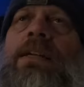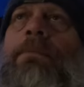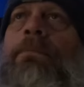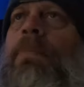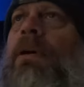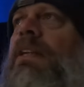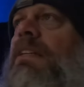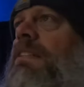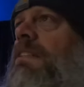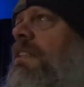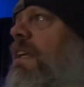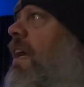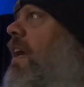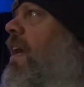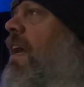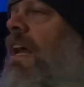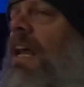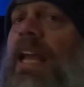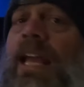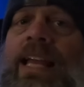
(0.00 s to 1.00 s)
there. But it's
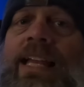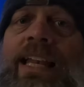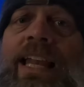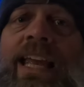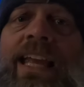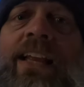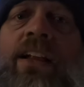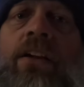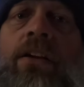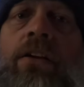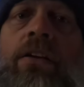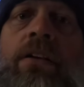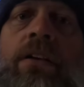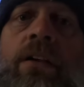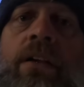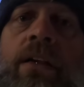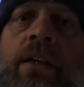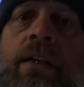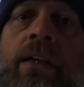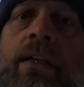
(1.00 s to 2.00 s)
in here,
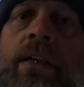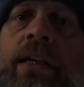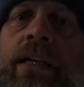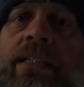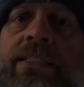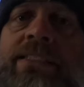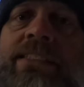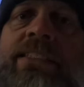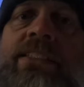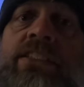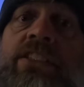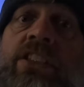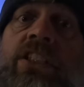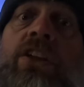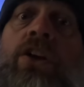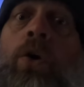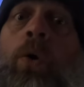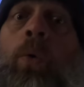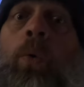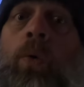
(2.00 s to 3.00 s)
it's
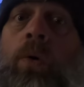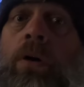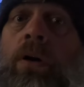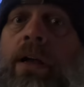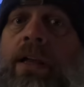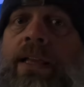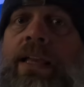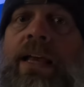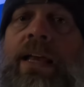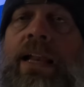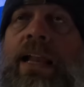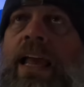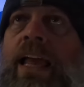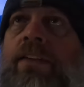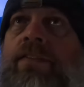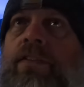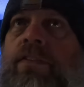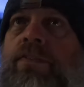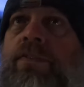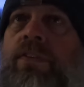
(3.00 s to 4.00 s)
decor. I kind of
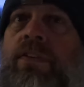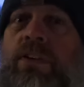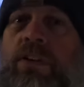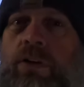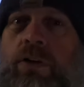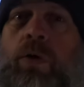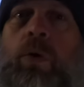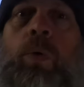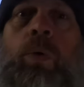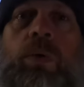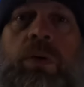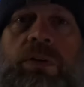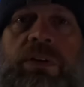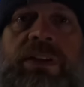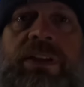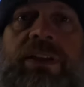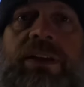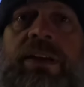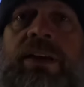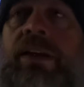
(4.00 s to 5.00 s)
have it for decor
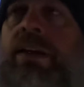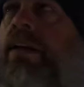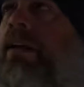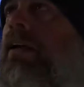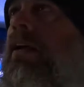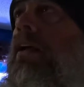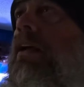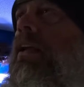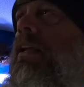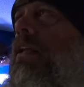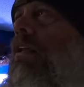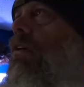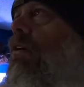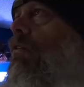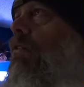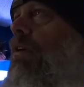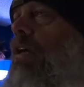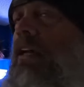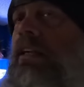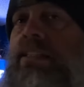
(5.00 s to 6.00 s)
to, you
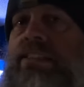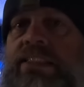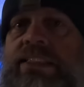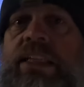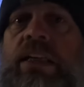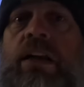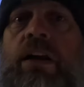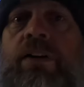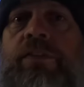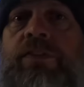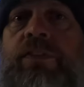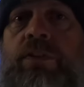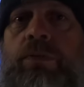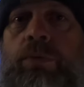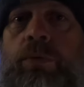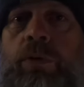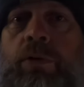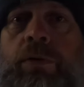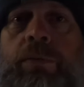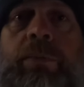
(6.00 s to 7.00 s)
know, kind of set off the
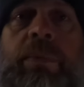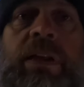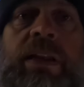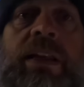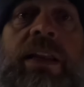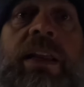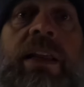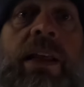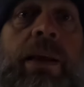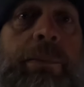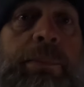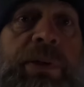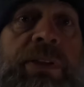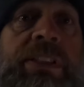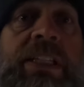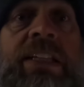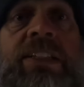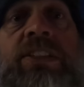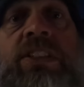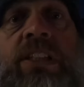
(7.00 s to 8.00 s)
room. And
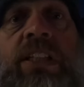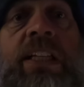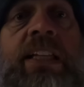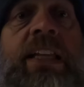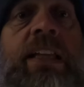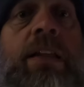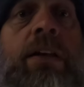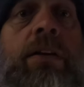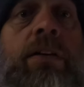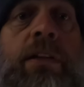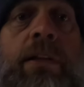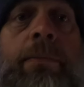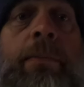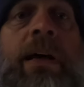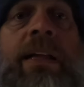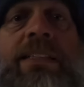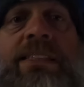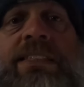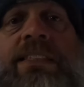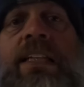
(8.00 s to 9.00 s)
potentially, you know, you
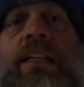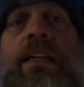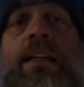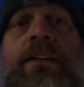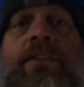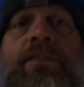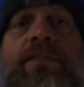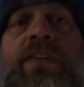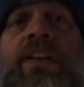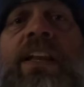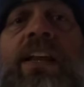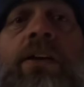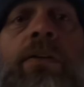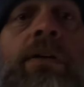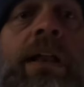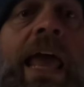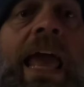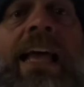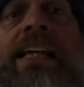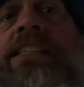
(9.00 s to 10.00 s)
might see it in a video
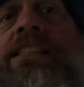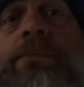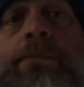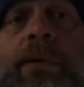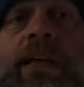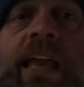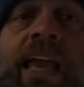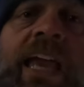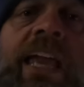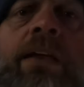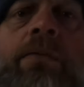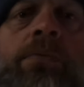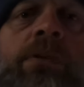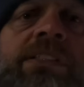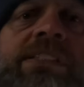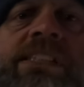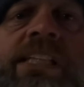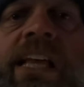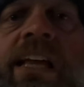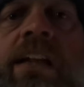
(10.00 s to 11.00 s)
and ask me, hey,
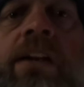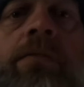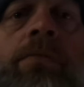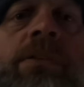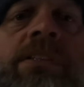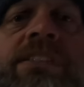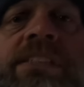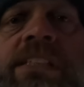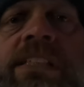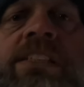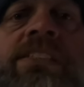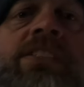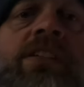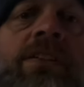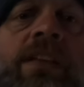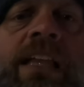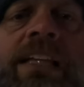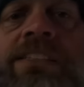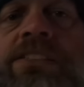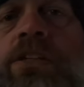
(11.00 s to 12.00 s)
what's that or what's this or
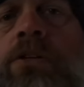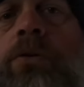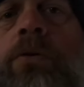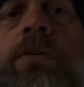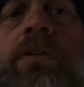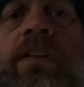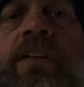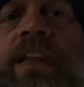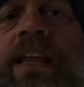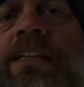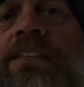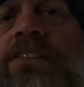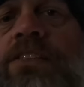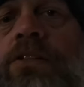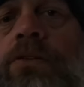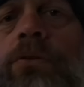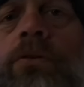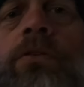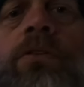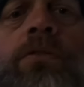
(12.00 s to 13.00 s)
that's cool or that's
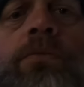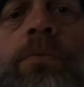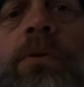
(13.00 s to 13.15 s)
cool